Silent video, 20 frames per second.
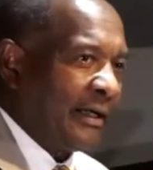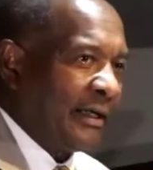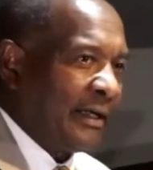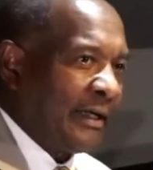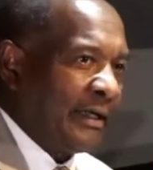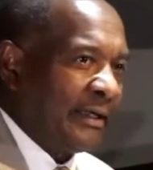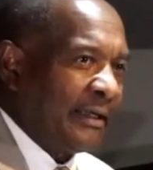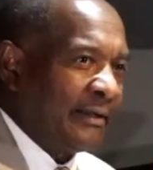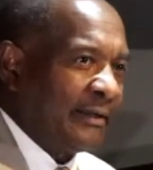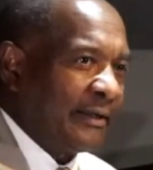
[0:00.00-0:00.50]

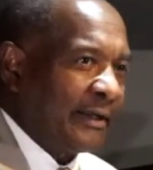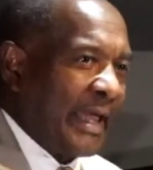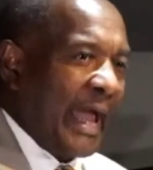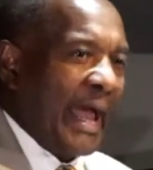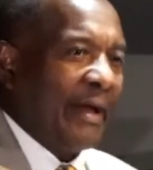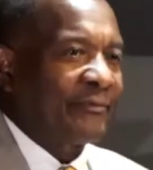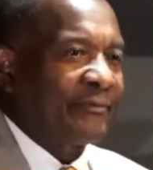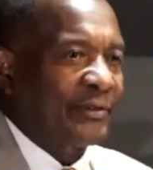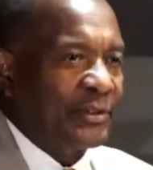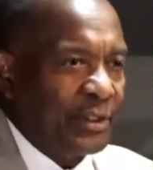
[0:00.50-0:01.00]
in the
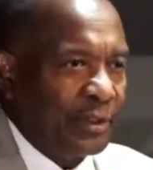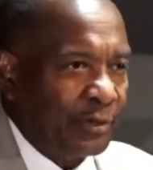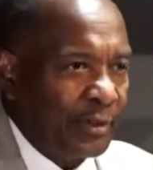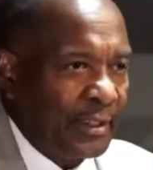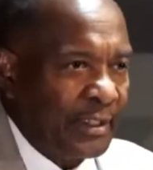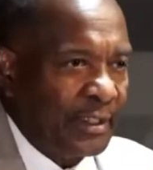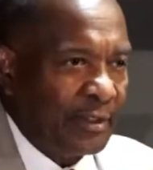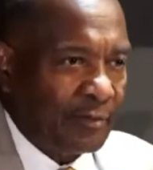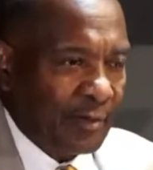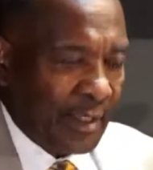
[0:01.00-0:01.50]
cafeteria,
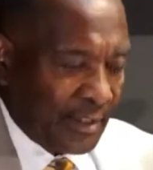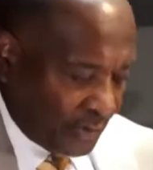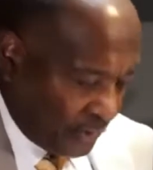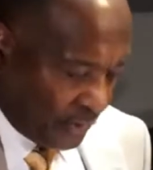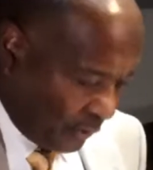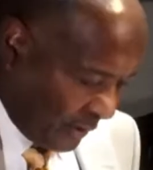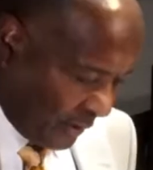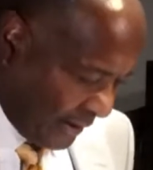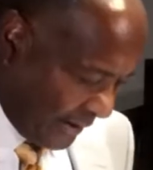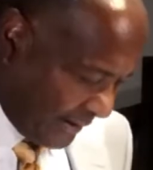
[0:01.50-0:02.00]
in the
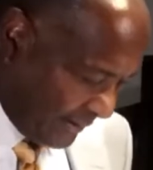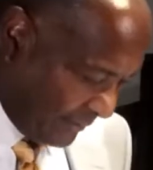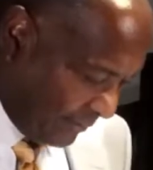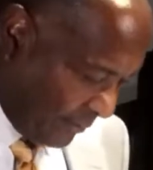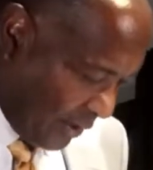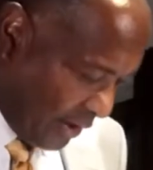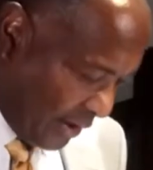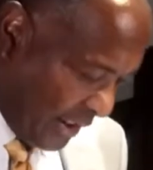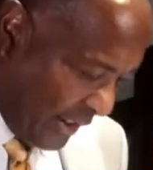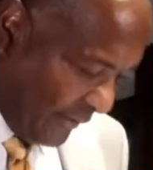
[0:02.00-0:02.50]
restaurant,
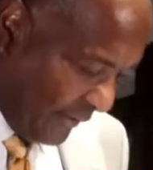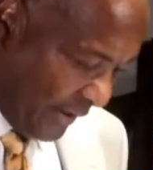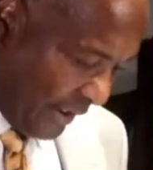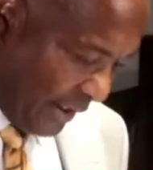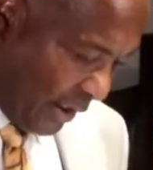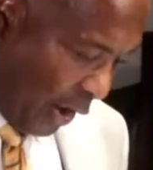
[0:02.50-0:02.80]
even at